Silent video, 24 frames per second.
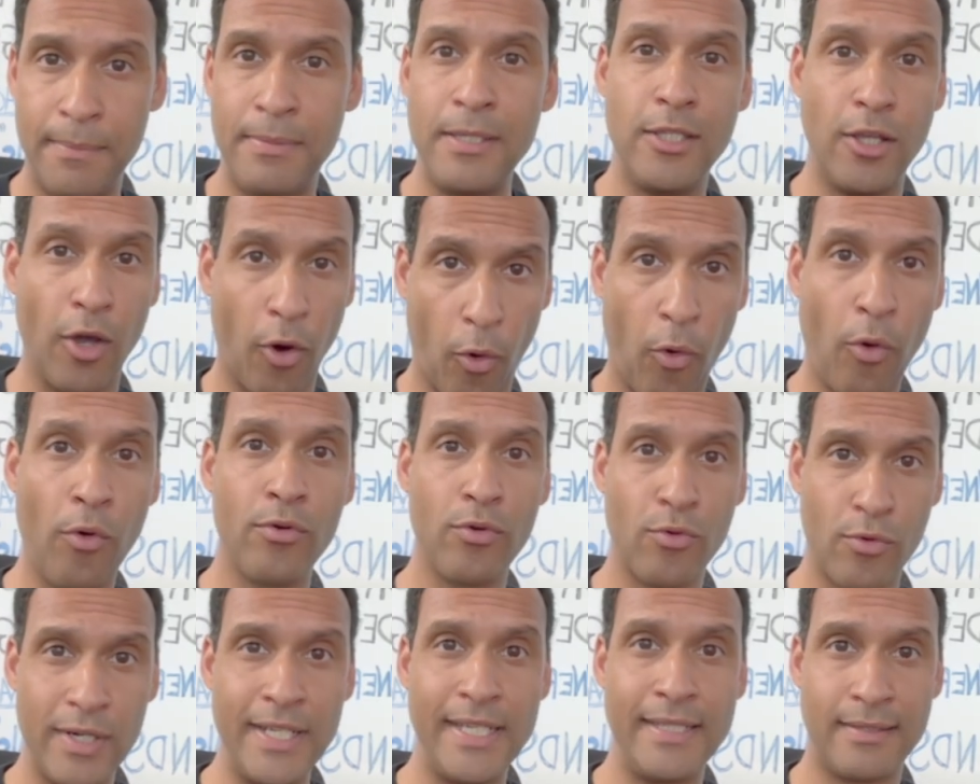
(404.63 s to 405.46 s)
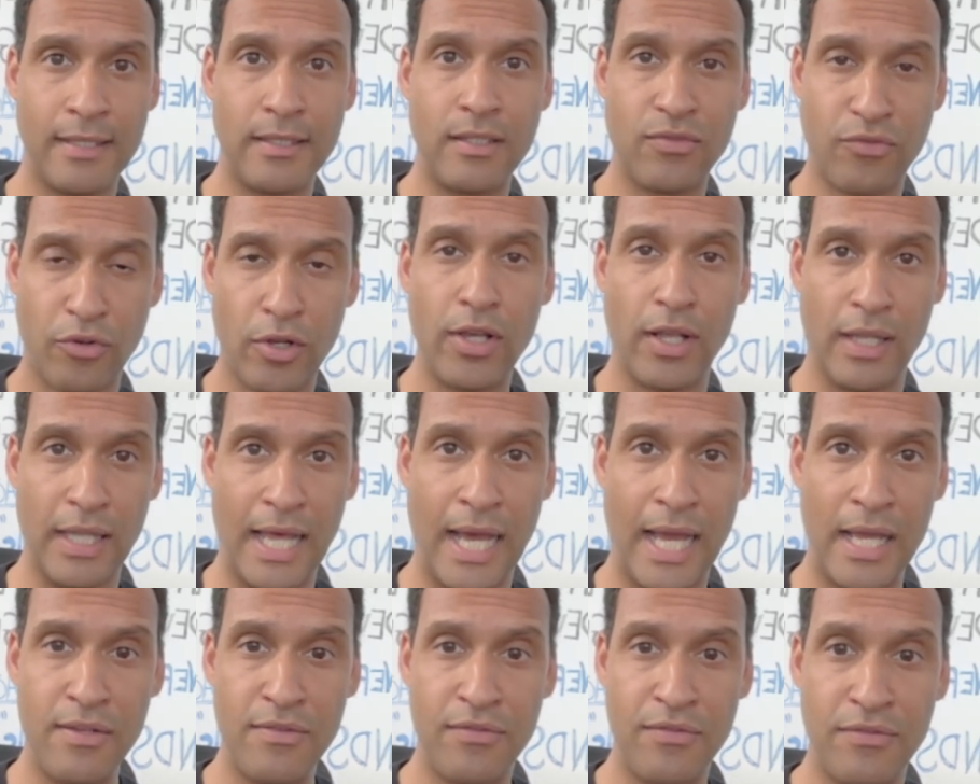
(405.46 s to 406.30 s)
your own reasons for your
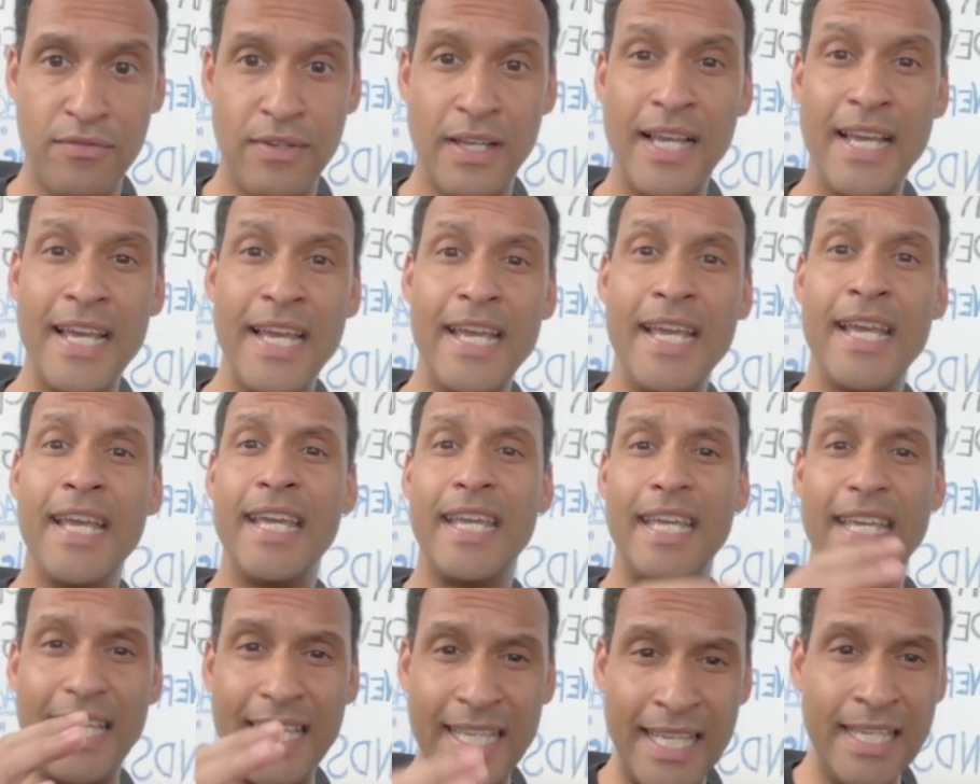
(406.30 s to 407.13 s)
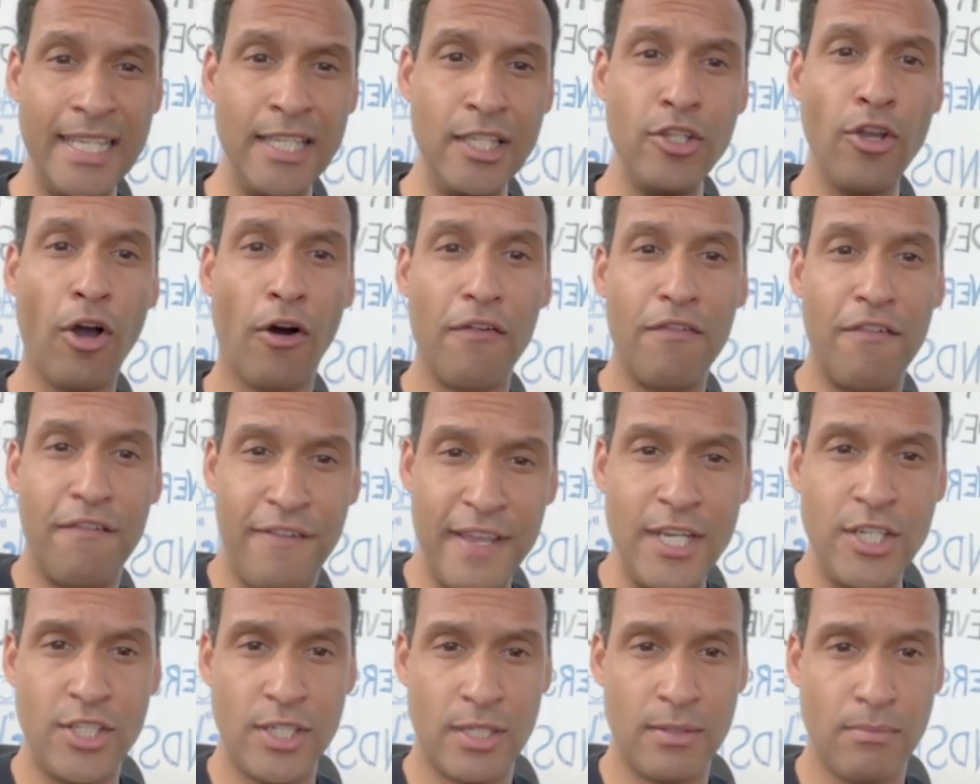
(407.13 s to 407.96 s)
life in your
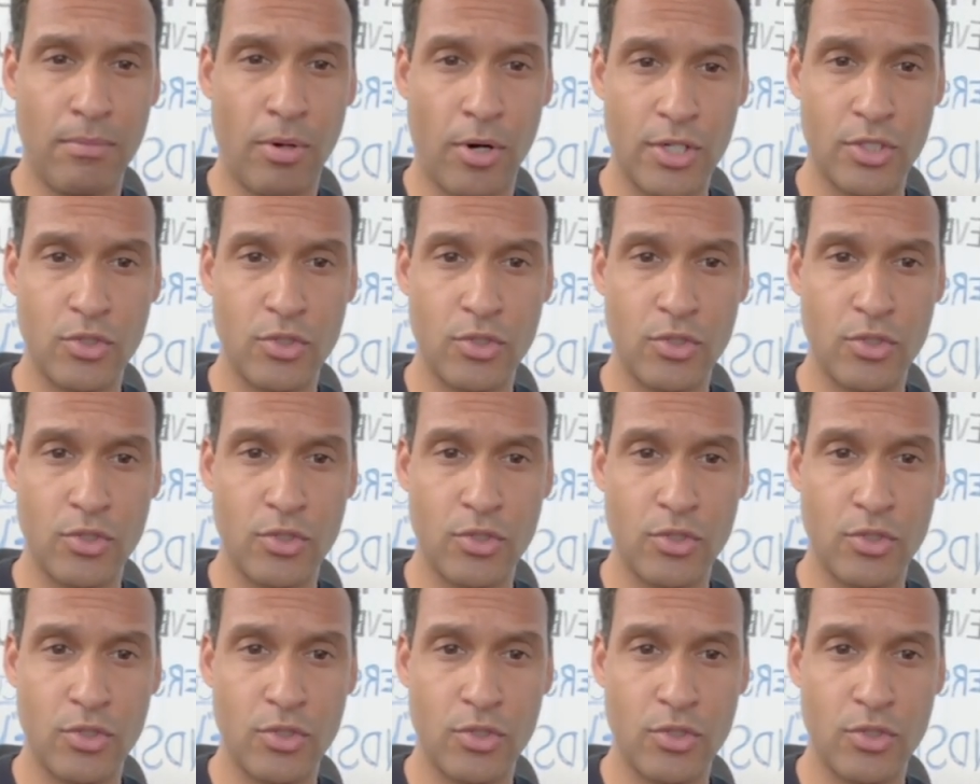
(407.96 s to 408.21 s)
vision board.